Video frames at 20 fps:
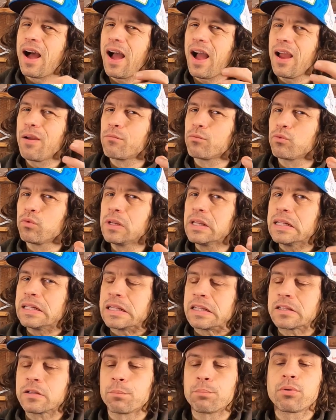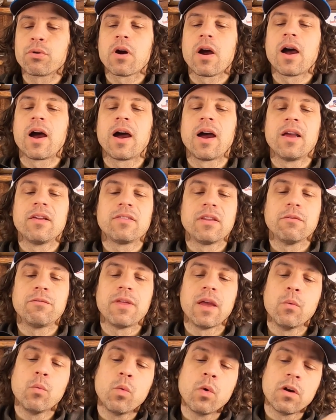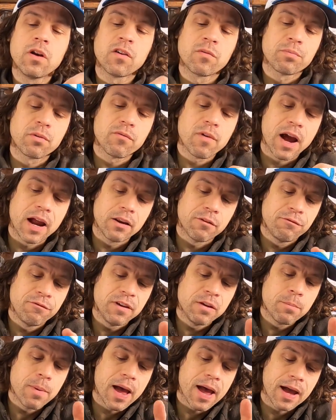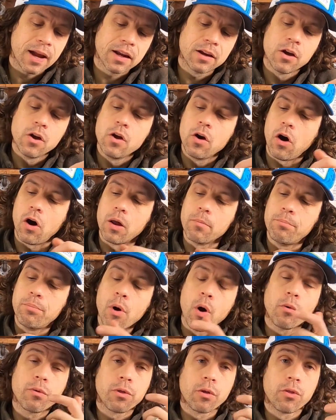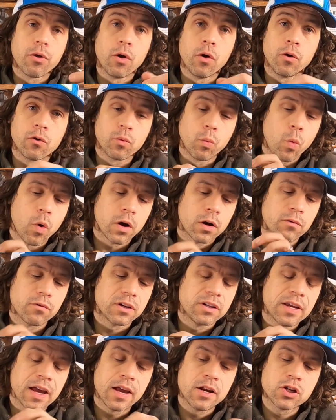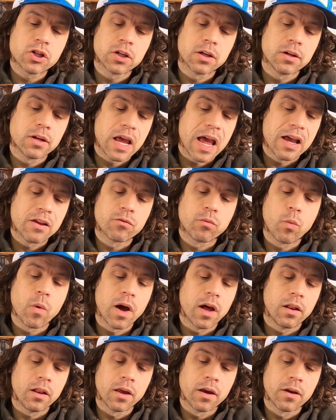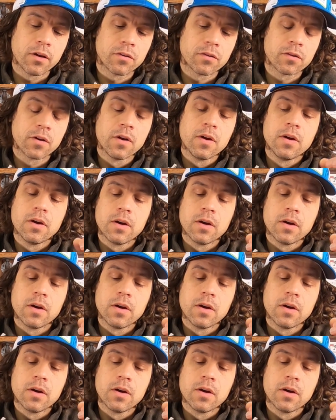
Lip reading: I'm really surprised if they wouldn't have provided feedback on both of those, water retention as well as